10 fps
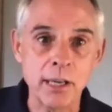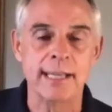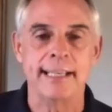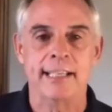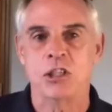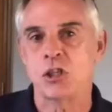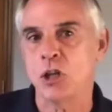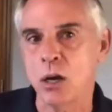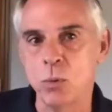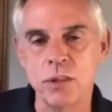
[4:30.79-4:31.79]
It stuck
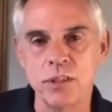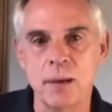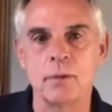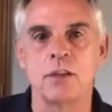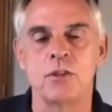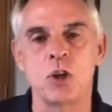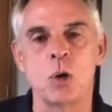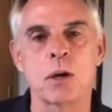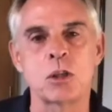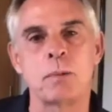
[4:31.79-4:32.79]
with them. And if you know
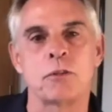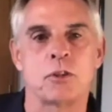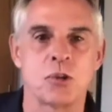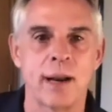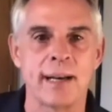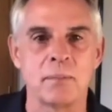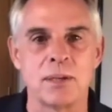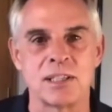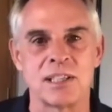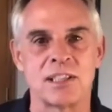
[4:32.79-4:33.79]
much about the training
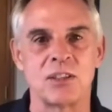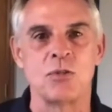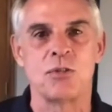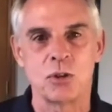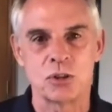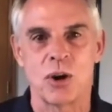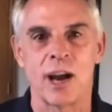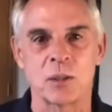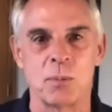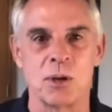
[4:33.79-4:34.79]
business, and you folks are
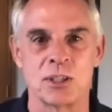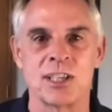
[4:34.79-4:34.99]
experts,